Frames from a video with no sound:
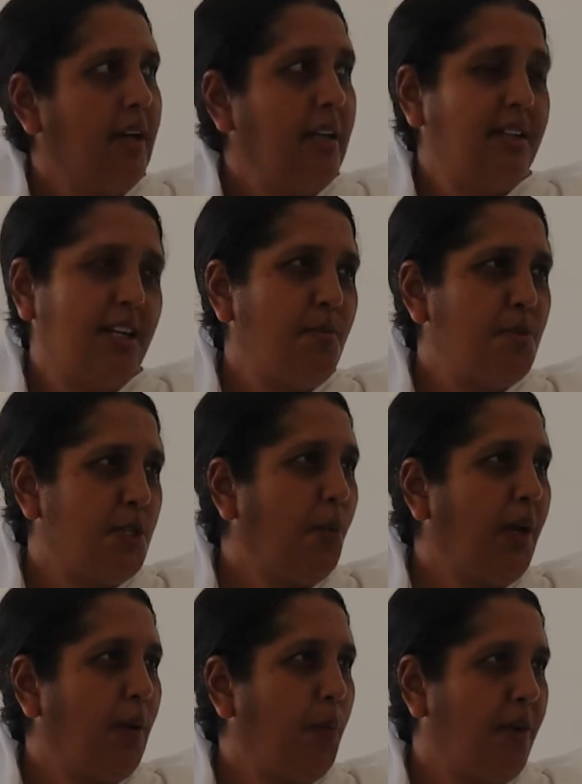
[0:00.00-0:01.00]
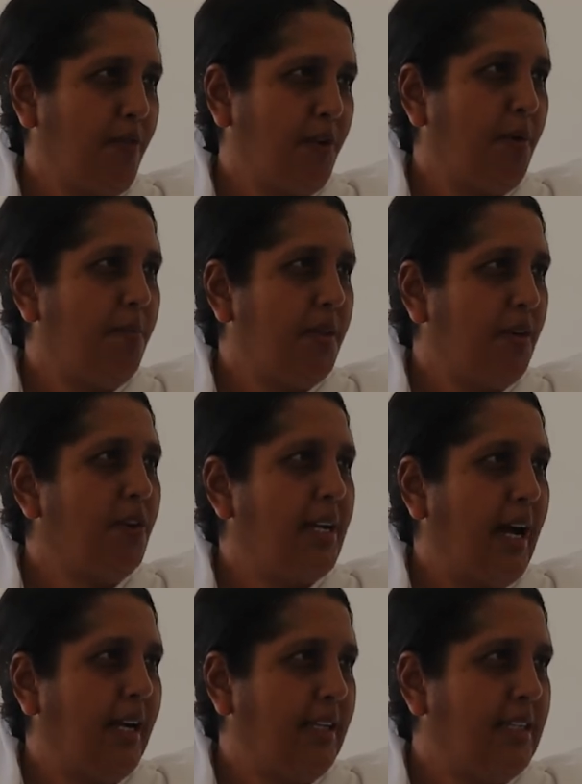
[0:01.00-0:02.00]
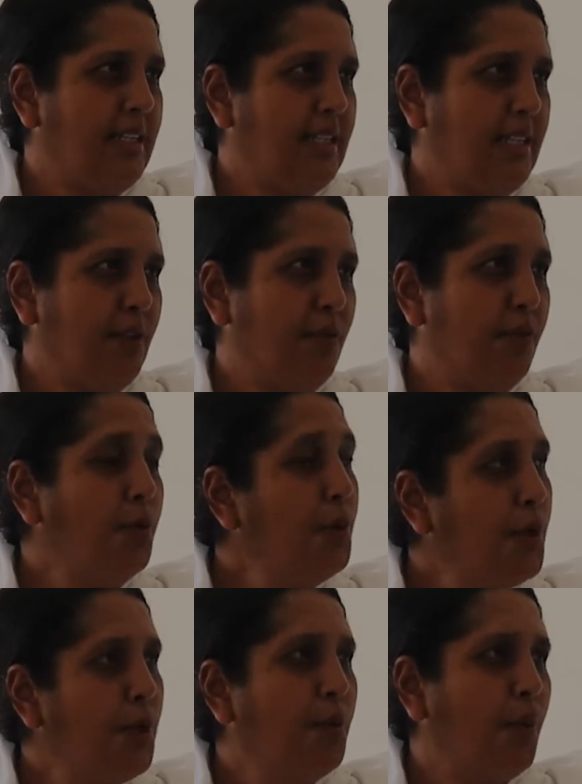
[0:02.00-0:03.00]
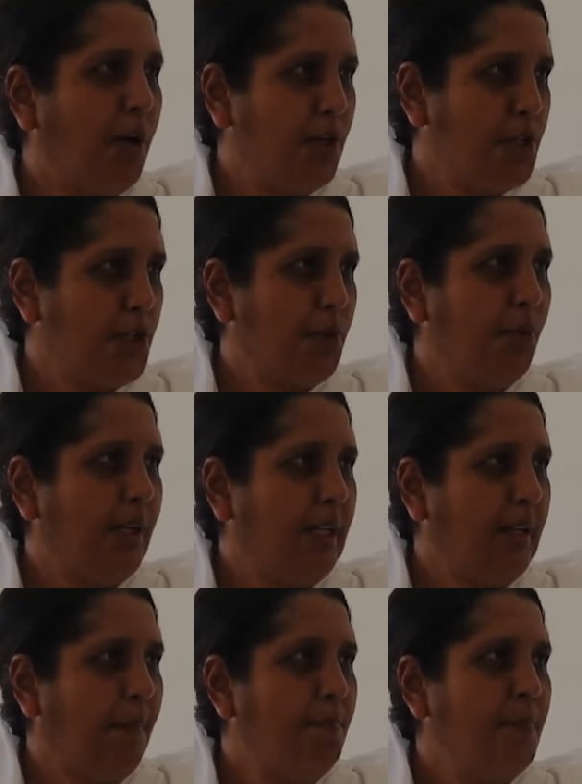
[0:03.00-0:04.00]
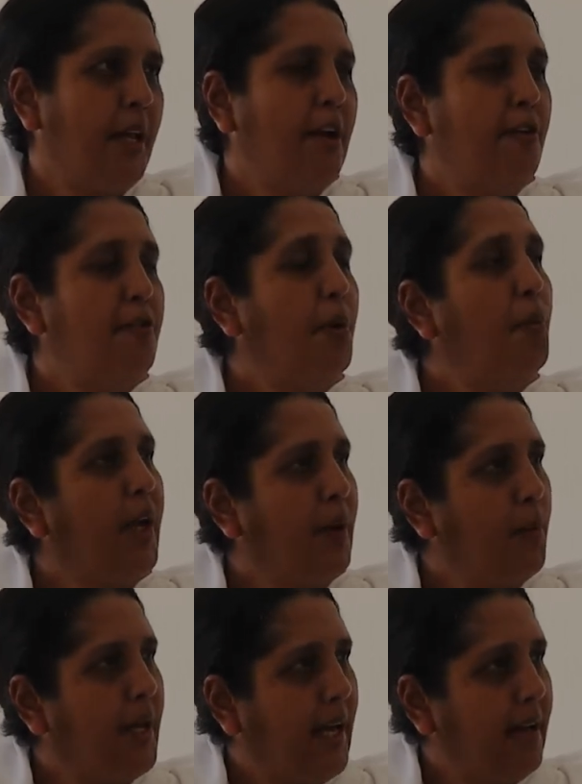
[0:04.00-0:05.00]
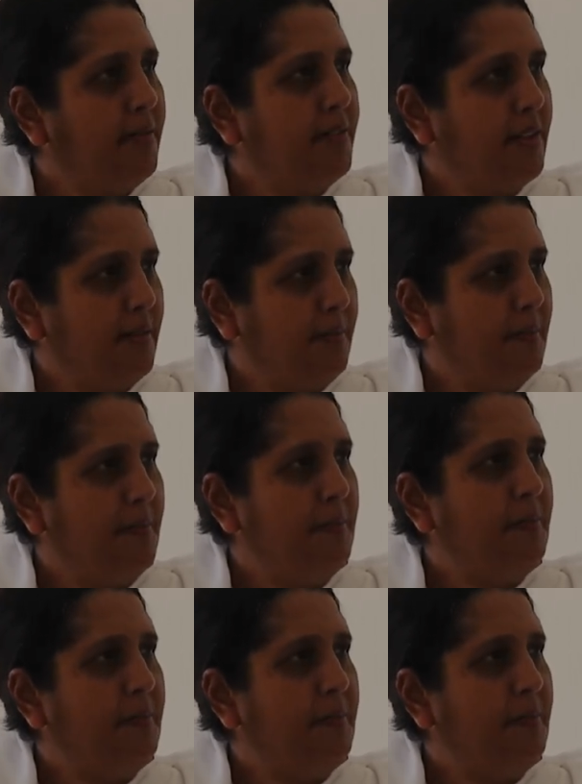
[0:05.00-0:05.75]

It keeps you away from the reality of who you are truly, from where we have come